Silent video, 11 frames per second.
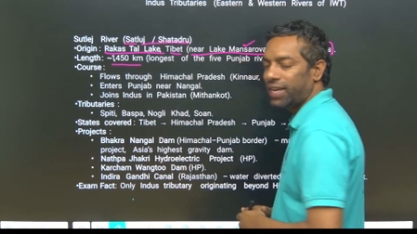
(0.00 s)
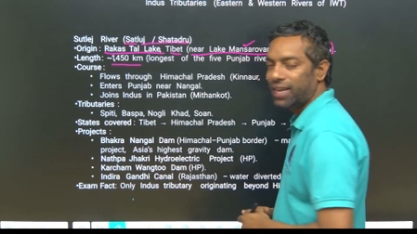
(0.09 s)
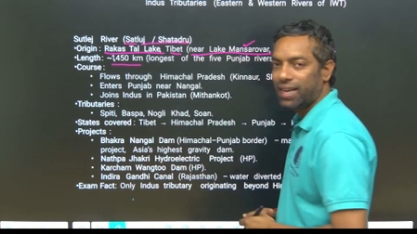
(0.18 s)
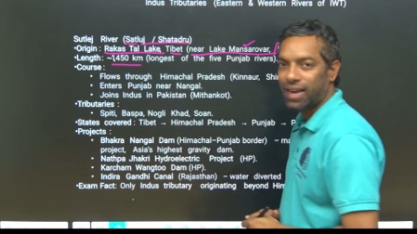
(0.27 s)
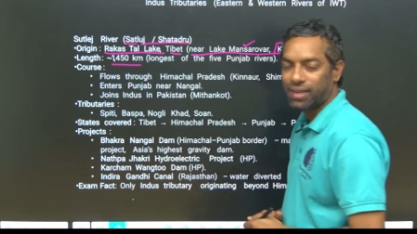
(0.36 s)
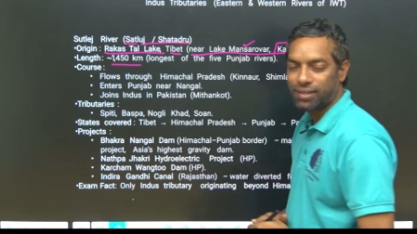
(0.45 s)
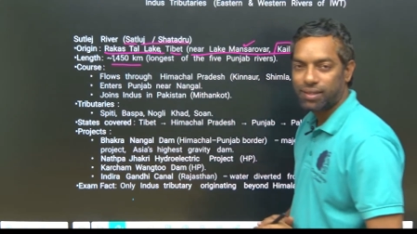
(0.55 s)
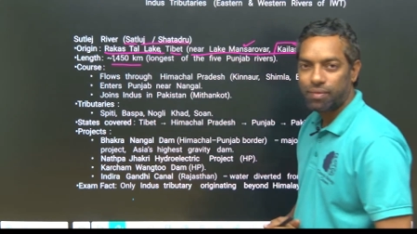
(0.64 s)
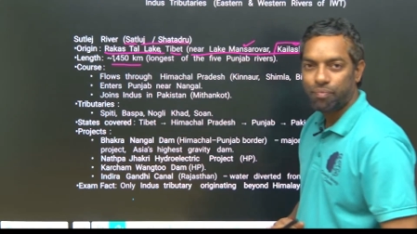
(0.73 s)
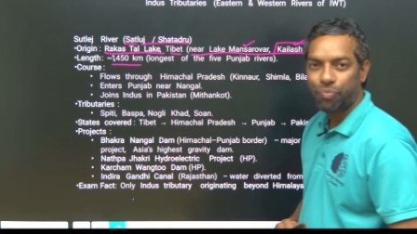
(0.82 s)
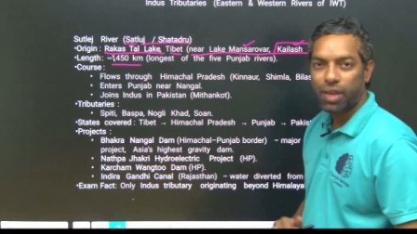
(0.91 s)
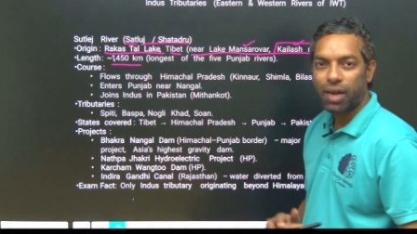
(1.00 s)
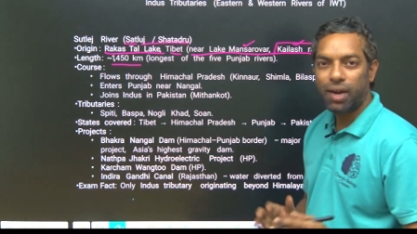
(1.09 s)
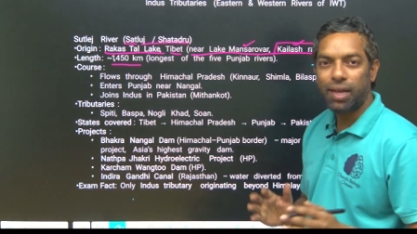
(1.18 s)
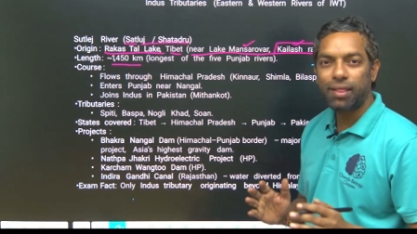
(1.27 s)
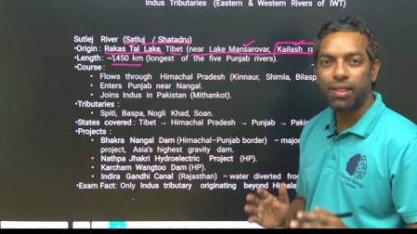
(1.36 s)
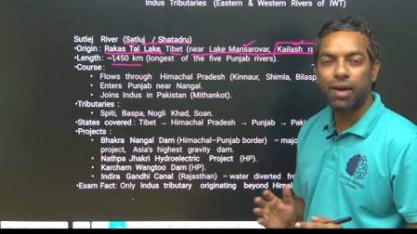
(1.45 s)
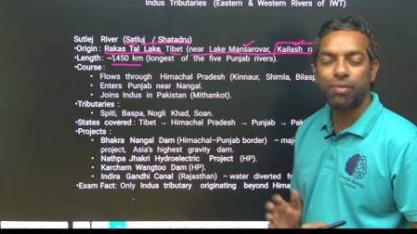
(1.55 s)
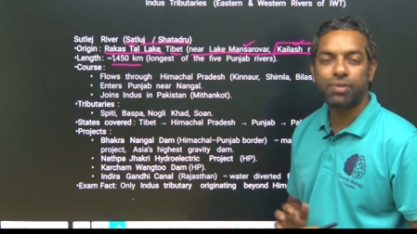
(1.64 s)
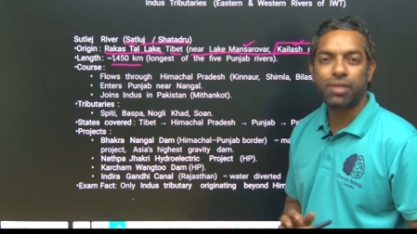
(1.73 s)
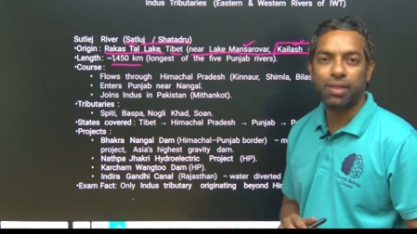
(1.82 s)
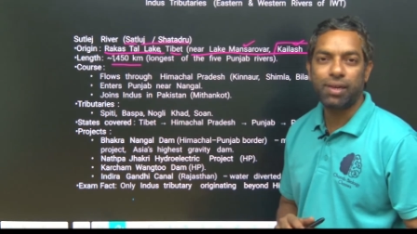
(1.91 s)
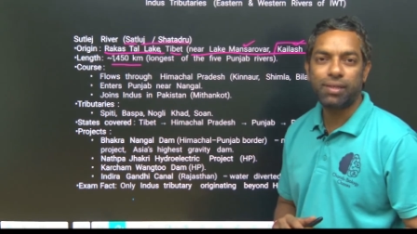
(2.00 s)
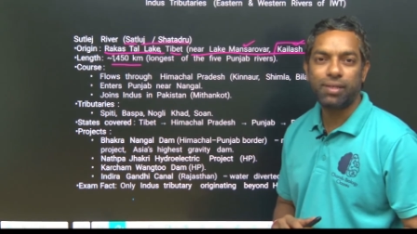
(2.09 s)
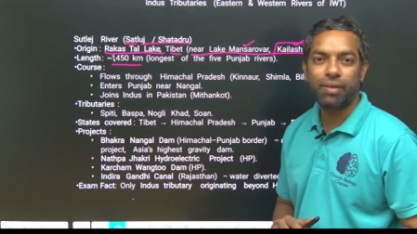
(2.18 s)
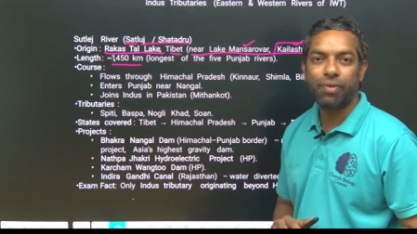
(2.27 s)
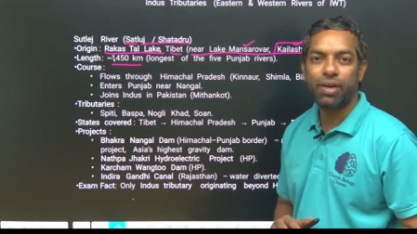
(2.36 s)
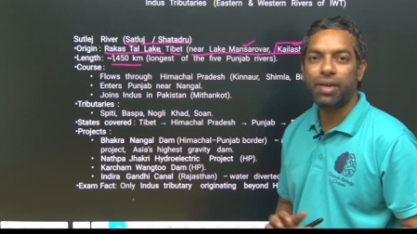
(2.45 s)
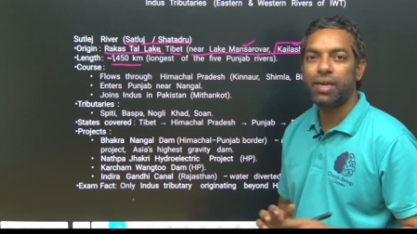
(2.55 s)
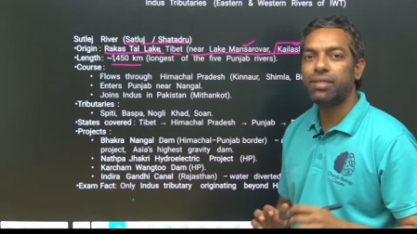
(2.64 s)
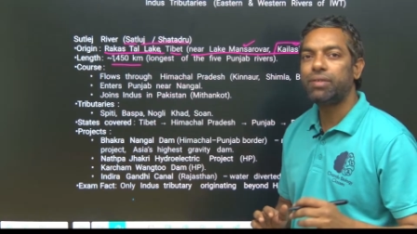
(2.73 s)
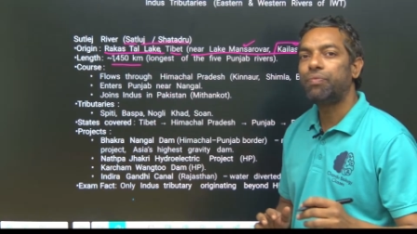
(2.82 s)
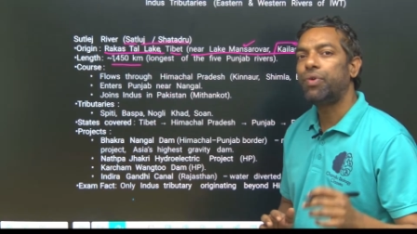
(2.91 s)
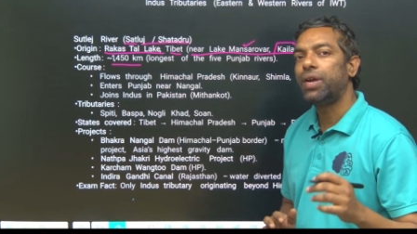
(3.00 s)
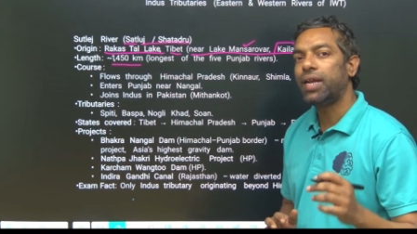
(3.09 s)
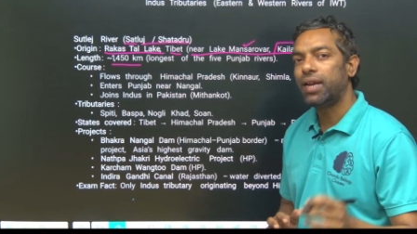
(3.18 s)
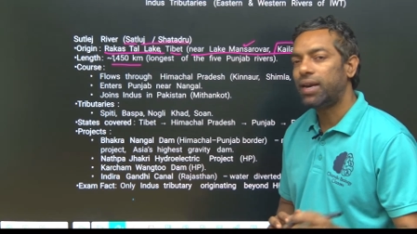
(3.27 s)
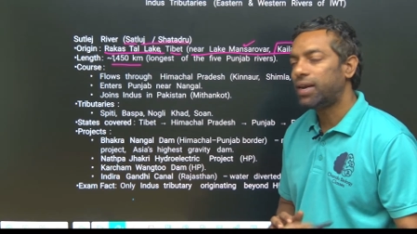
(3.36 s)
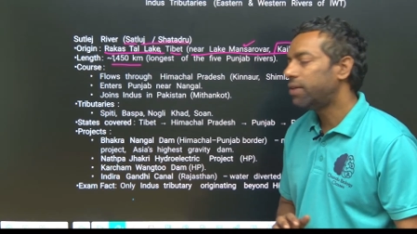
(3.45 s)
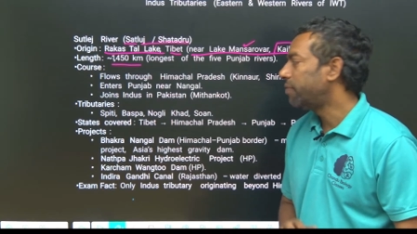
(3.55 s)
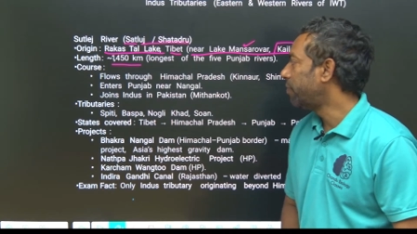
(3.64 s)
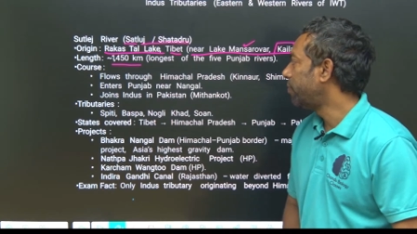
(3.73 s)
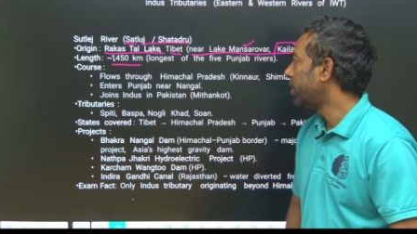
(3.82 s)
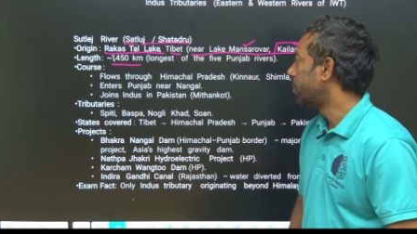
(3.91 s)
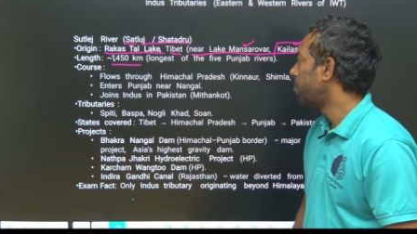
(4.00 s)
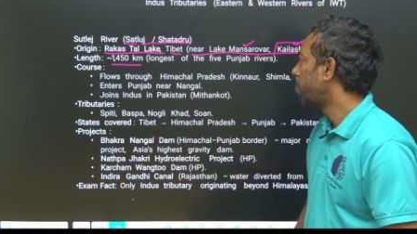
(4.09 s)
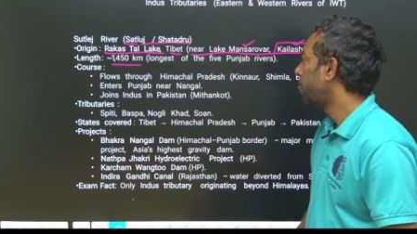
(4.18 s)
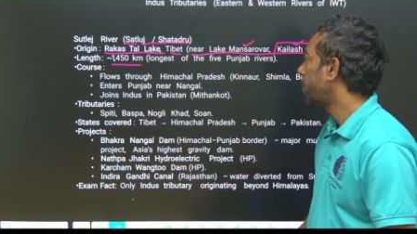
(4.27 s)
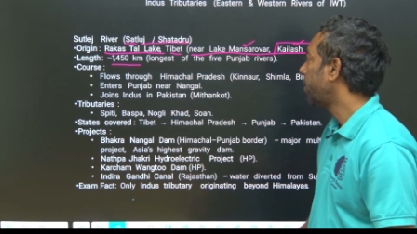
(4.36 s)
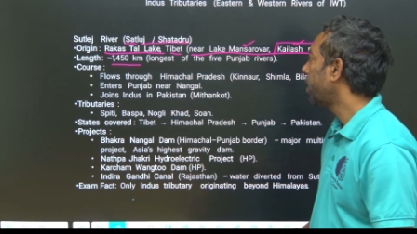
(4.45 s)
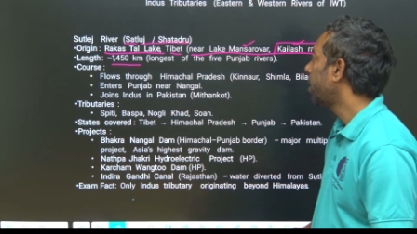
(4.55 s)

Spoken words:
guys. Length of Satluj river is 1450. Okay,